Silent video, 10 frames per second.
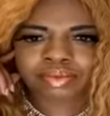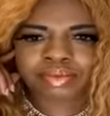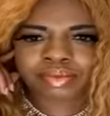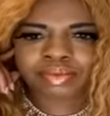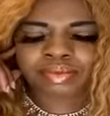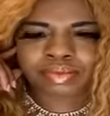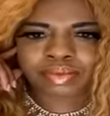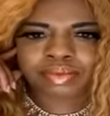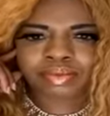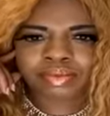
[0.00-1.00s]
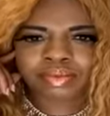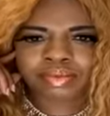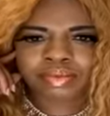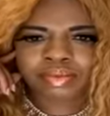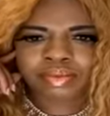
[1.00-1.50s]

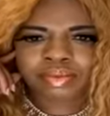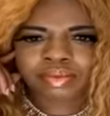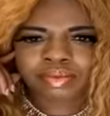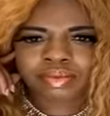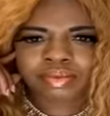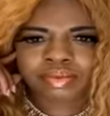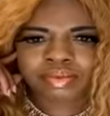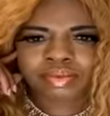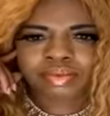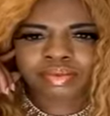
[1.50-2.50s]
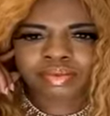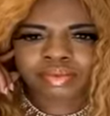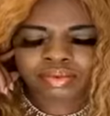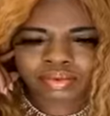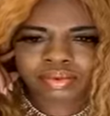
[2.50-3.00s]

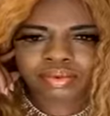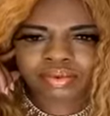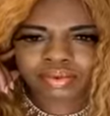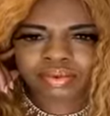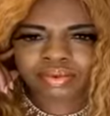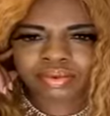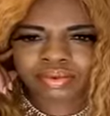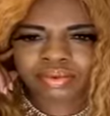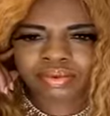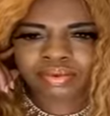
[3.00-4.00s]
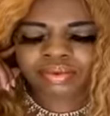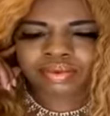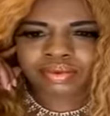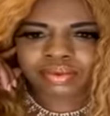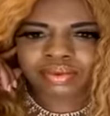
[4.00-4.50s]

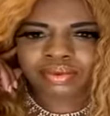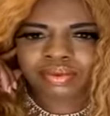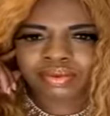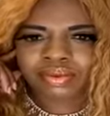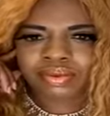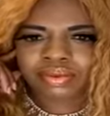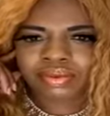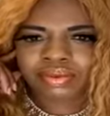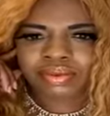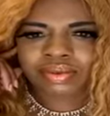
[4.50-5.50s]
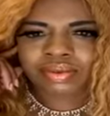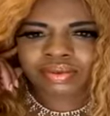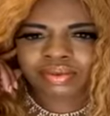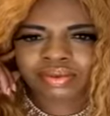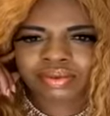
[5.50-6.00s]

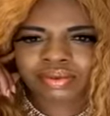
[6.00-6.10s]
This person isn't speaking.